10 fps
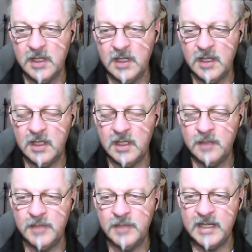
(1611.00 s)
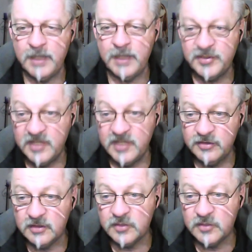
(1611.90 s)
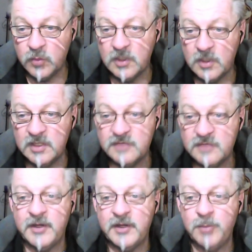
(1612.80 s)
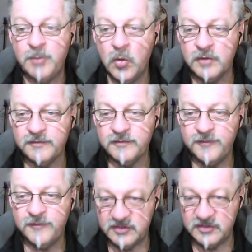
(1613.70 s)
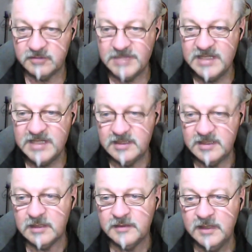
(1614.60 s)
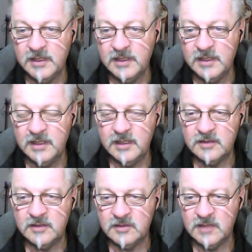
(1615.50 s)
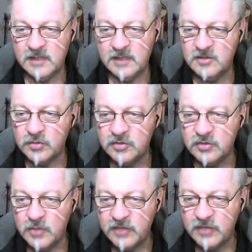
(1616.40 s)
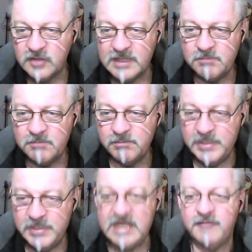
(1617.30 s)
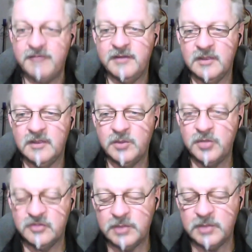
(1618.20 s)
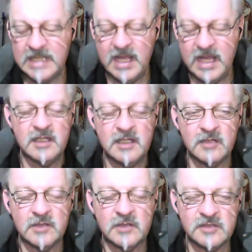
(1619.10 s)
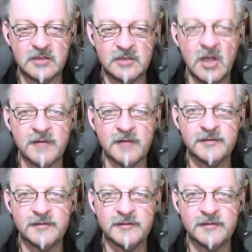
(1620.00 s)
And our potential is what is very important for us to meet here, to actually be everything we possibly can here in this life,